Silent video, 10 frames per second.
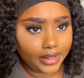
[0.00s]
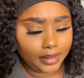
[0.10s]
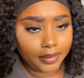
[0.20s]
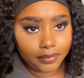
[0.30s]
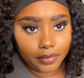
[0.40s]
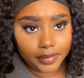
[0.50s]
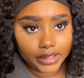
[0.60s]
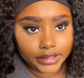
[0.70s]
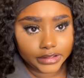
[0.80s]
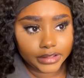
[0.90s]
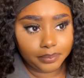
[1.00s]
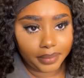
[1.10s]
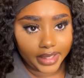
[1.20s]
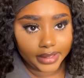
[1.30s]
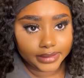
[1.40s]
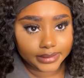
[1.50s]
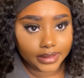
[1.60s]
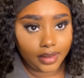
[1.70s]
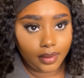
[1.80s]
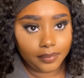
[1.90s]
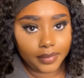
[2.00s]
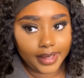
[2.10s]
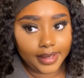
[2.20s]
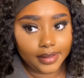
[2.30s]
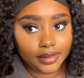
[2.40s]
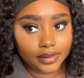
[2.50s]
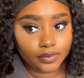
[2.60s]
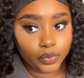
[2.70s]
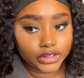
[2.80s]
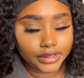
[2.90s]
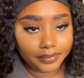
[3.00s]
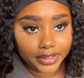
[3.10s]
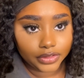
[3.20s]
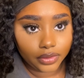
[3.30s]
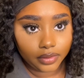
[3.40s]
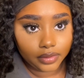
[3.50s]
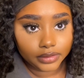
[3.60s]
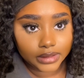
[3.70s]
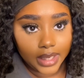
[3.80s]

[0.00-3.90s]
Like my mommy, she bakes, and when she makes hers,